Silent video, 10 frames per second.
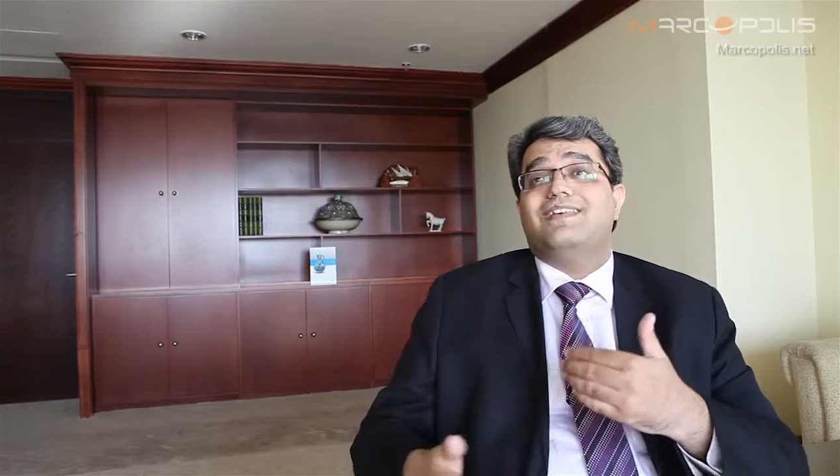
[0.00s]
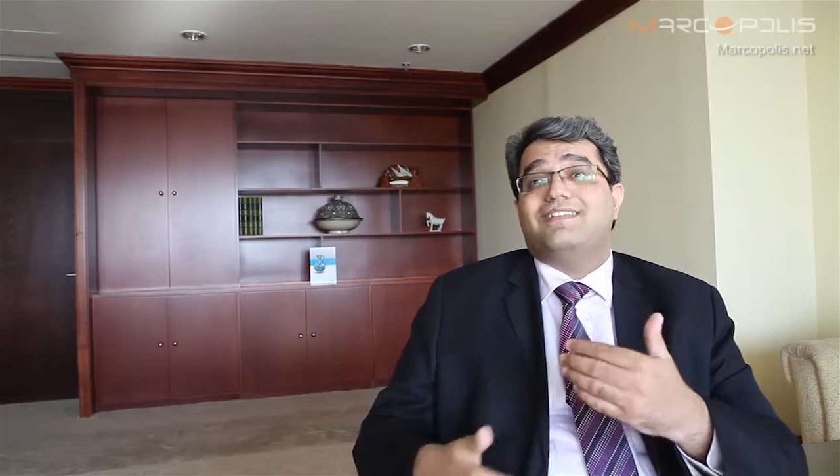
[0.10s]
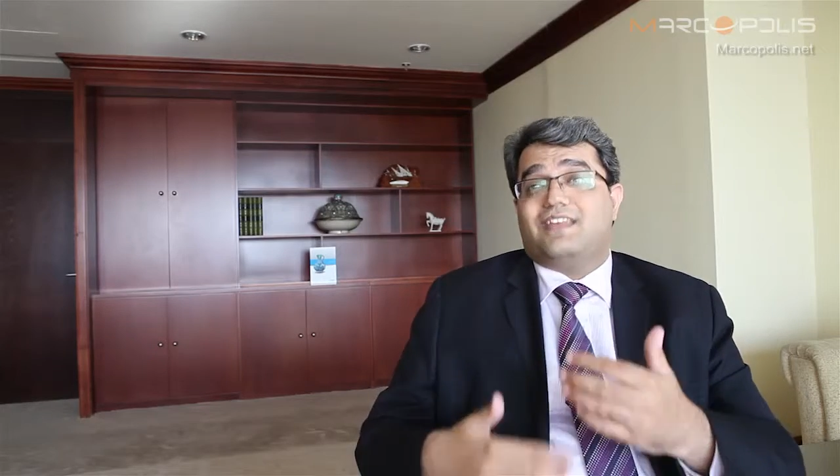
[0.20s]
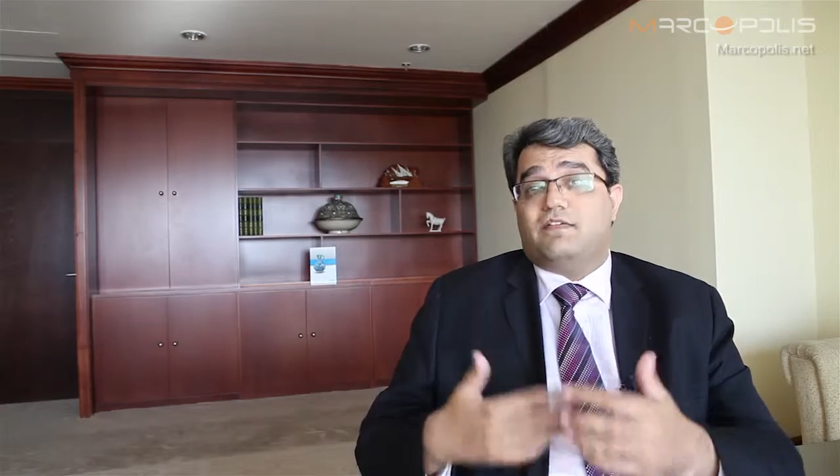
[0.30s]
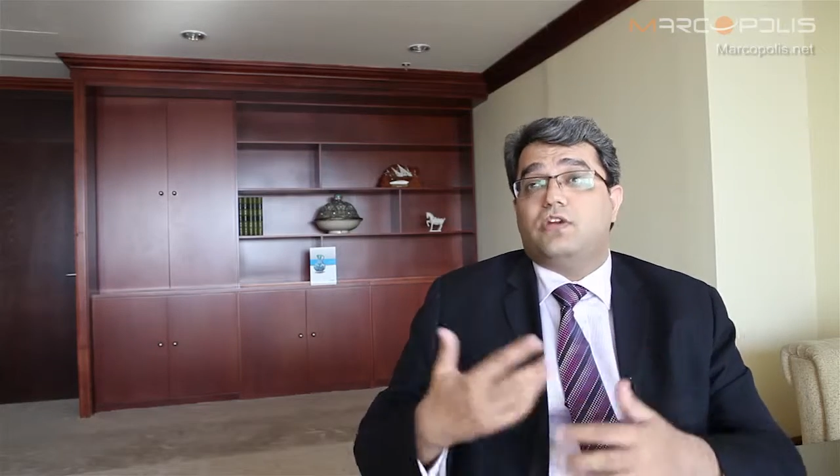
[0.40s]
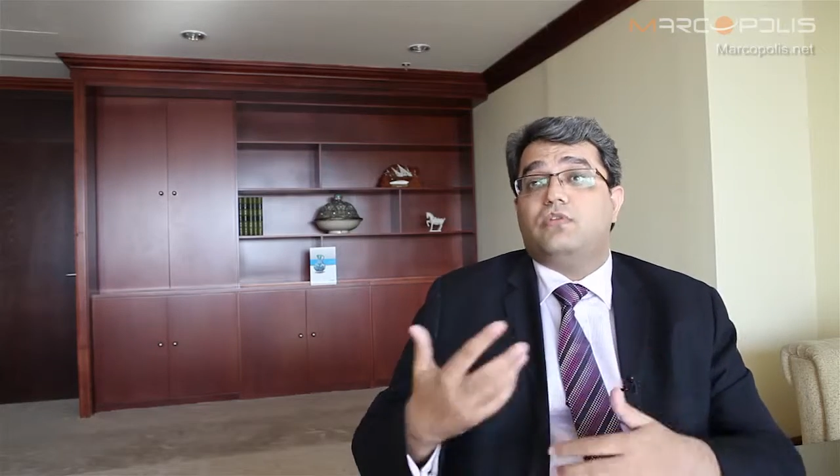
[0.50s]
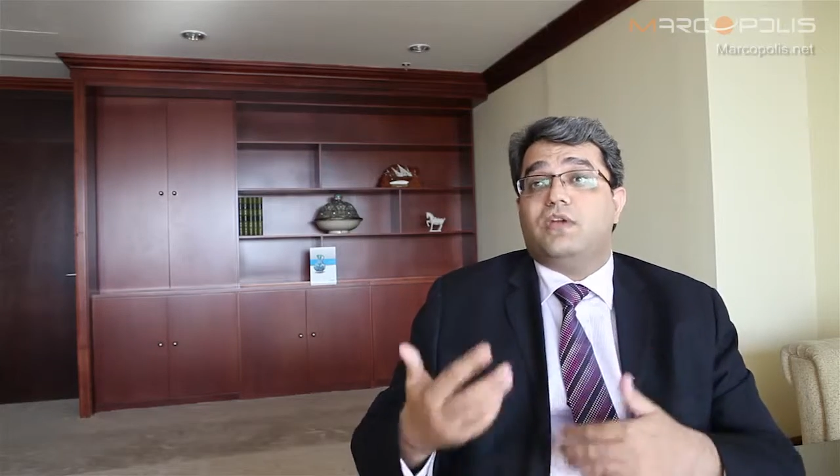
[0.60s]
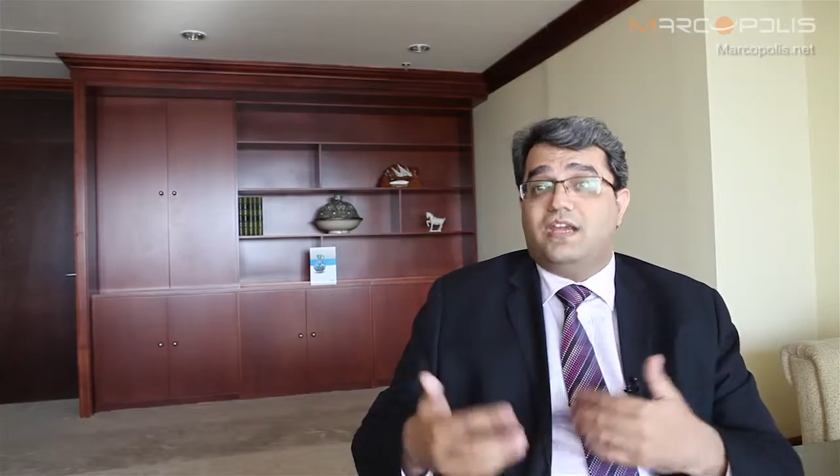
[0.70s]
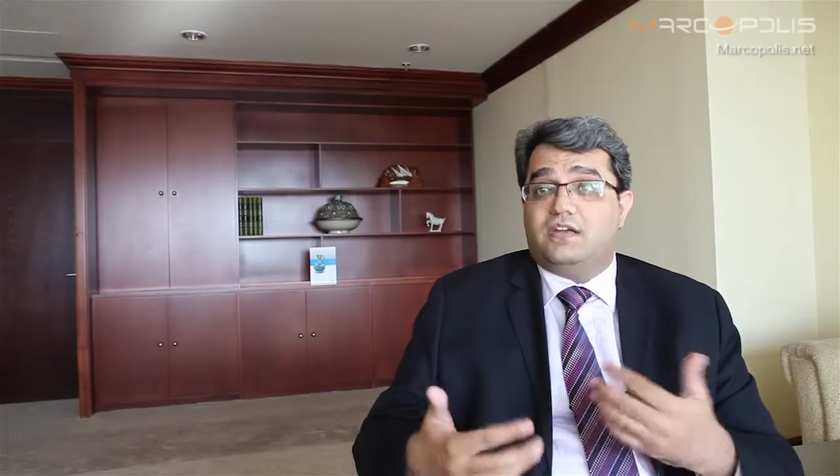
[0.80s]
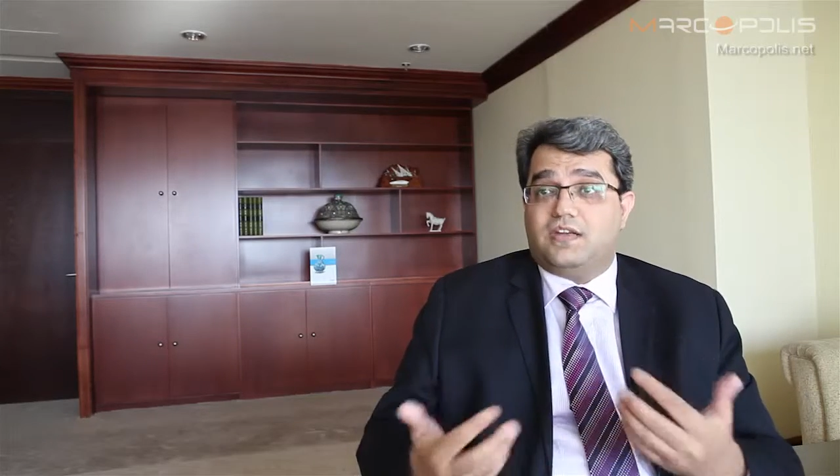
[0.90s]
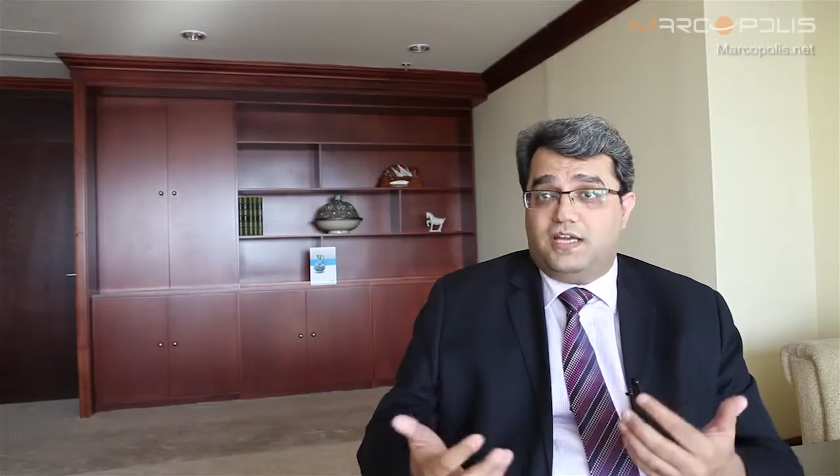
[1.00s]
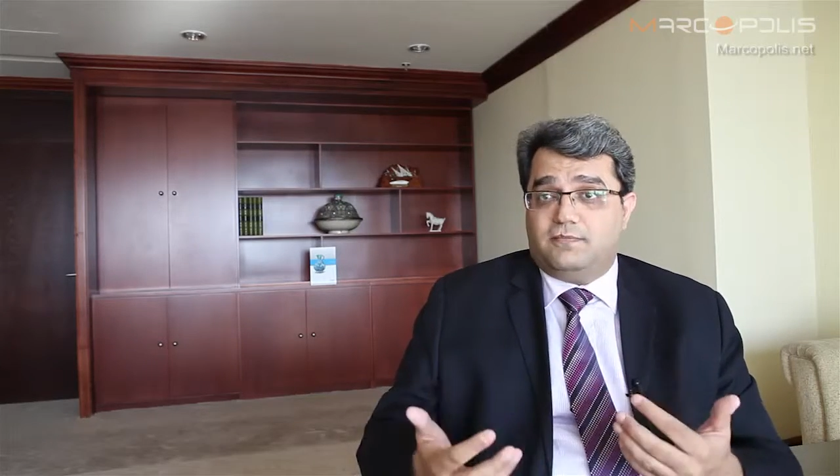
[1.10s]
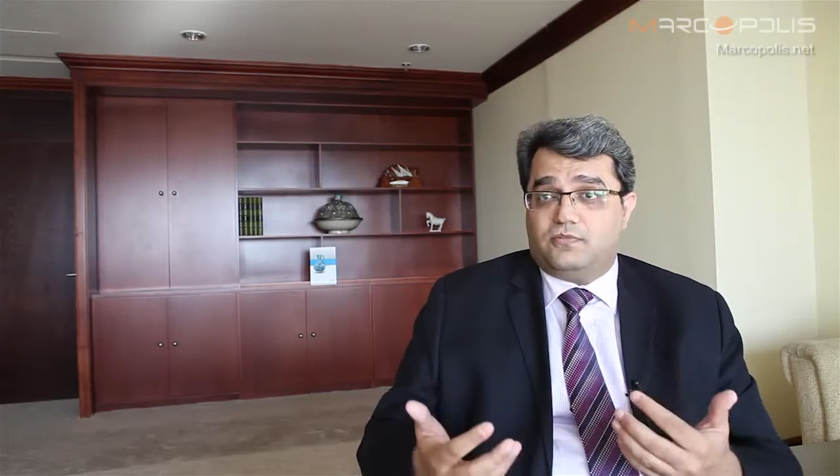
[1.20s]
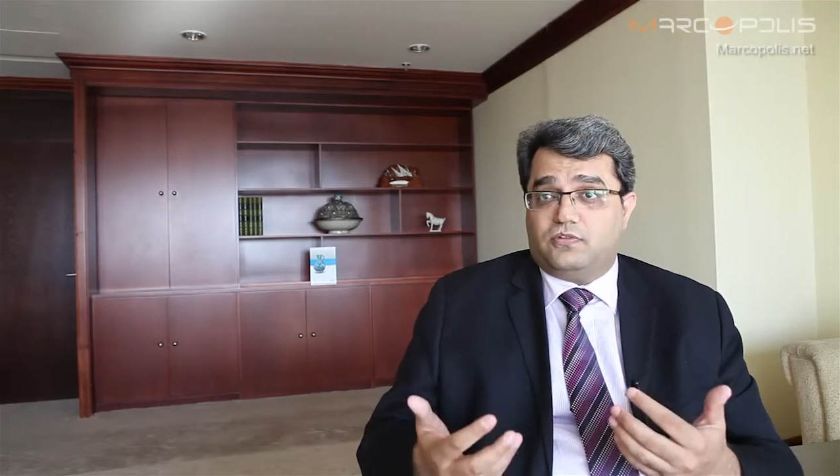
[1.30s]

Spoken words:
7 to 8 times.